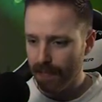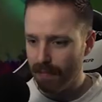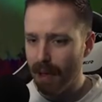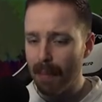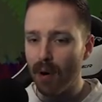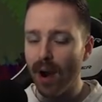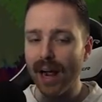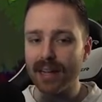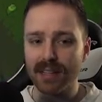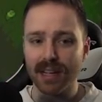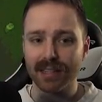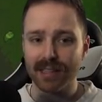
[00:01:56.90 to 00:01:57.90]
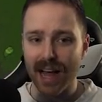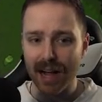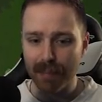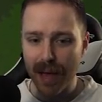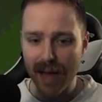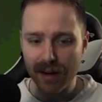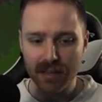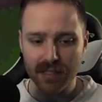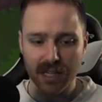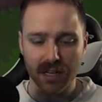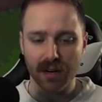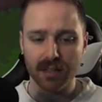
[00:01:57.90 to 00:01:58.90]
Memorizing attack patterns
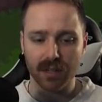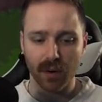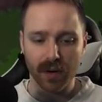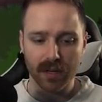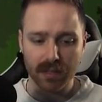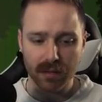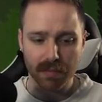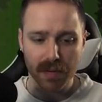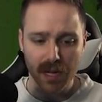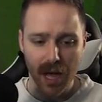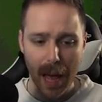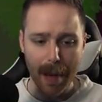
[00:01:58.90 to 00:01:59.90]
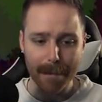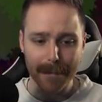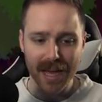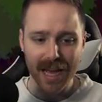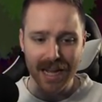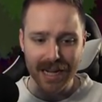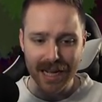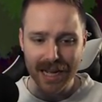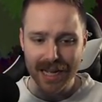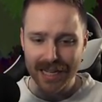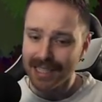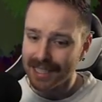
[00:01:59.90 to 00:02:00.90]
here is going to be a big
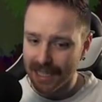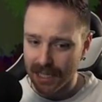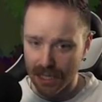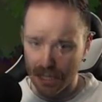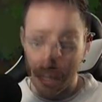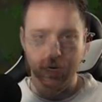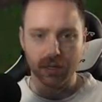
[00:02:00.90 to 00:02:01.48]
deal. Got